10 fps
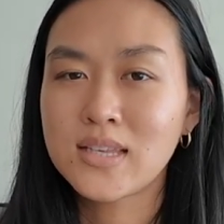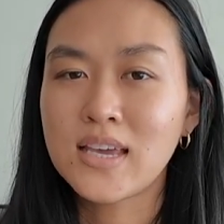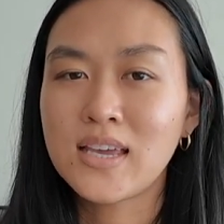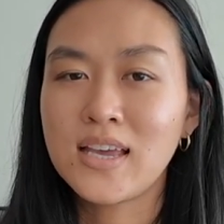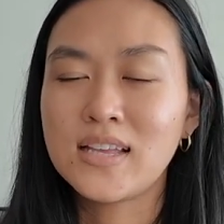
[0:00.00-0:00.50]

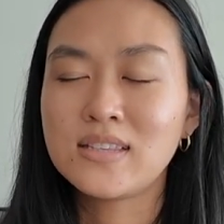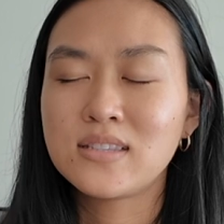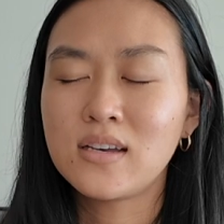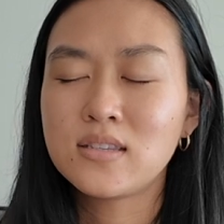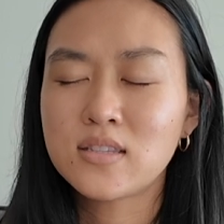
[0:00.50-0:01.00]
Like it's
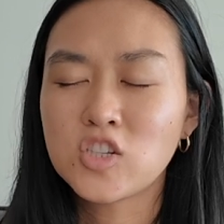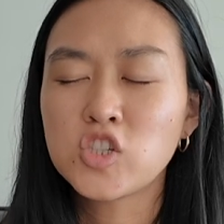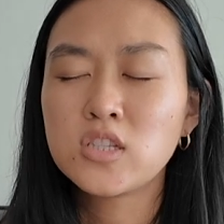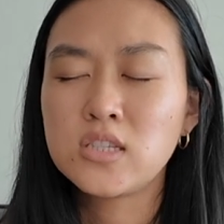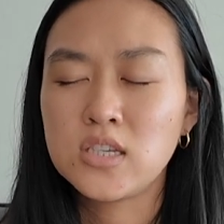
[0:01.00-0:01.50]
such
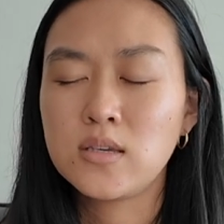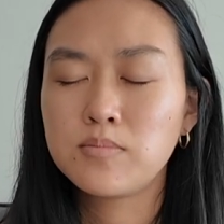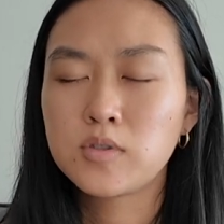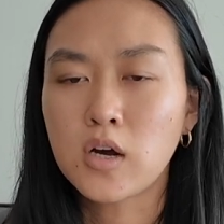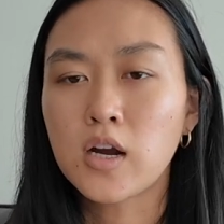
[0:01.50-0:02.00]
a
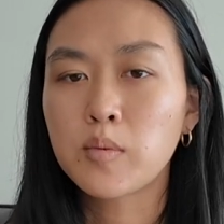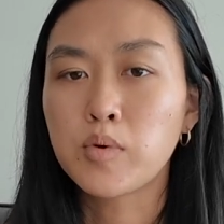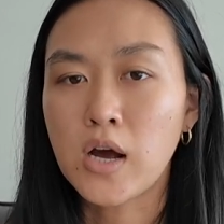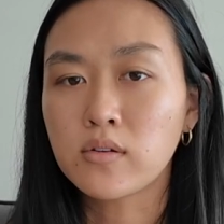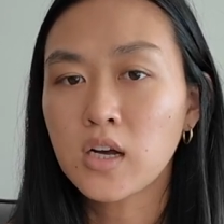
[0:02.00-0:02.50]
deep dark
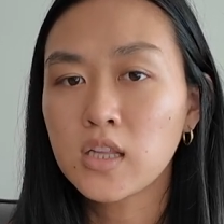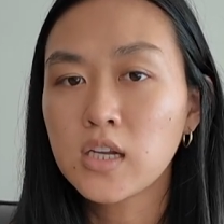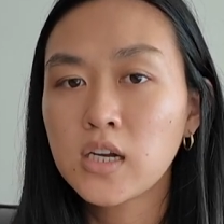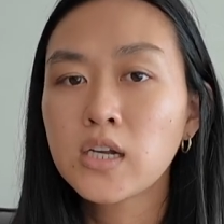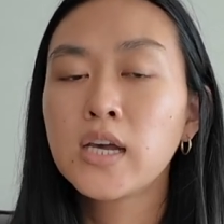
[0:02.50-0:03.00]
brown
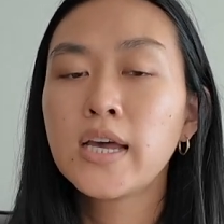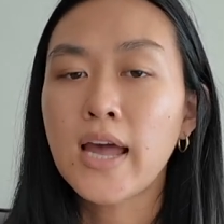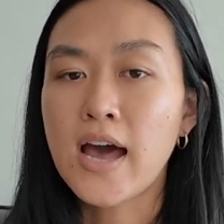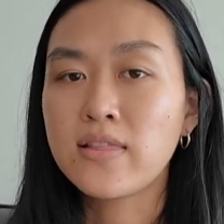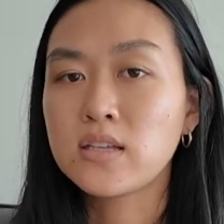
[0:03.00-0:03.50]
color,
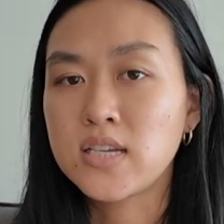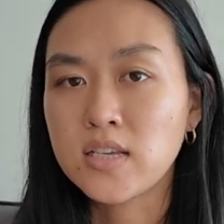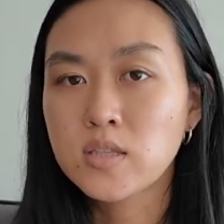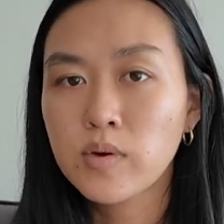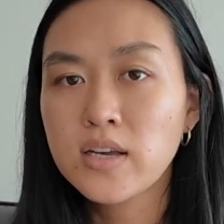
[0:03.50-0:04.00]
and the
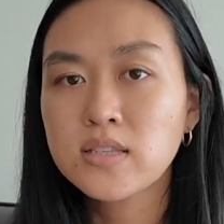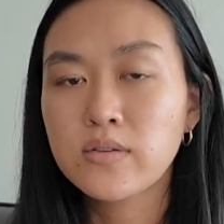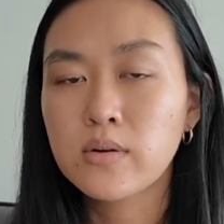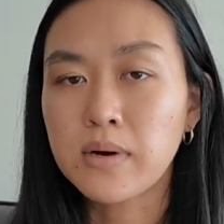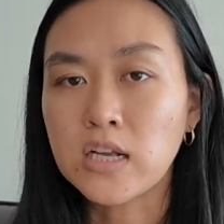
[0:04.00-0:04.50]
taste wise it
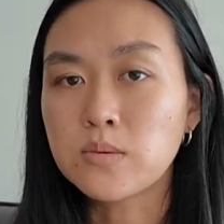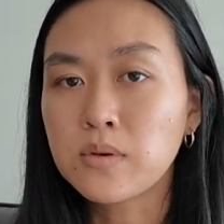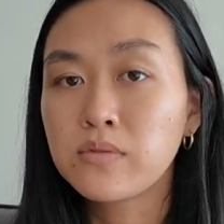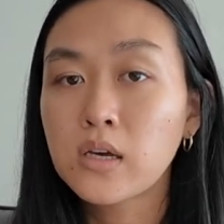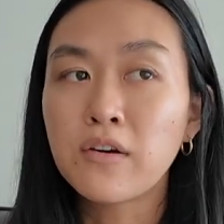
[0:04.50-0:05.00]
reminds me
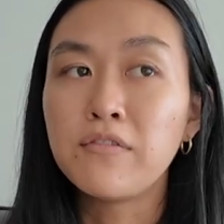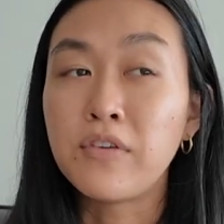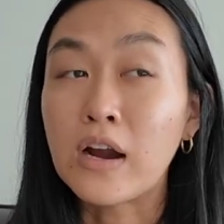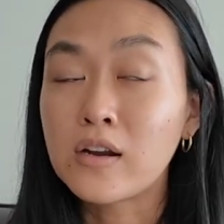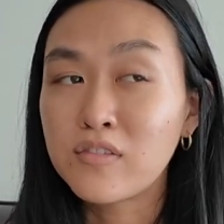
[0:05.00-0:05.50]
of like a
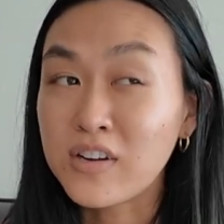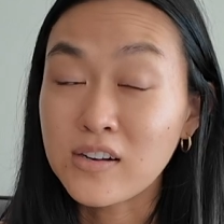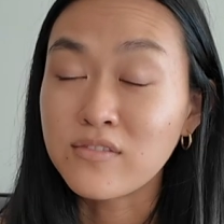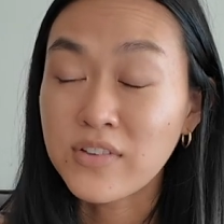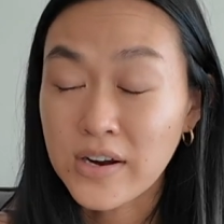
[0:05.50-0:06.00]
very
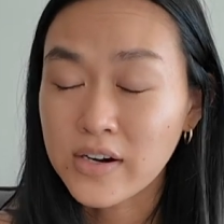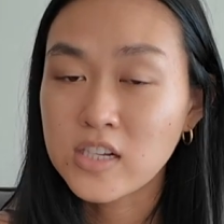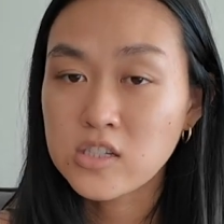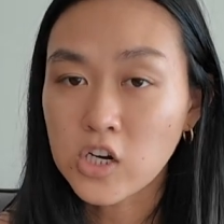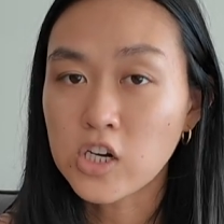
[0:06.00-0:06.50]
very
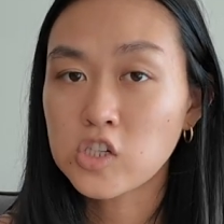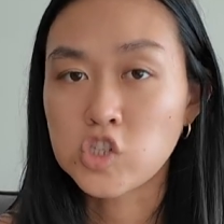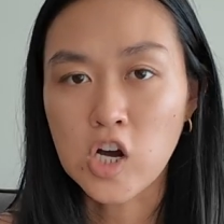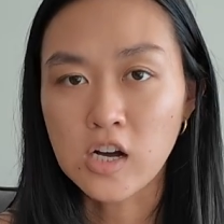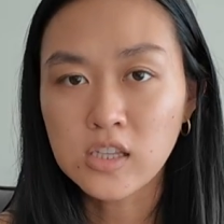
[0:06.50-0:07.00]
dark
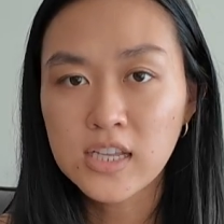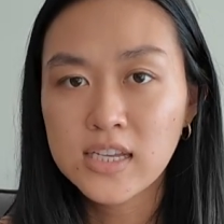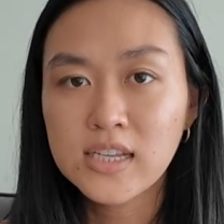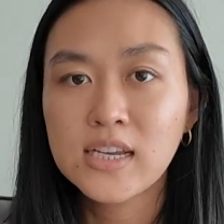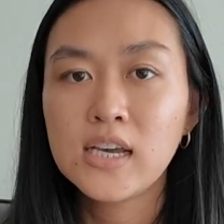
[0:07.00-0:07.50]

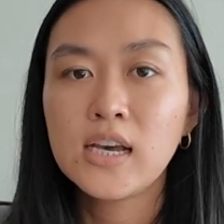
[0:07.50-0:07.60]
chocolate.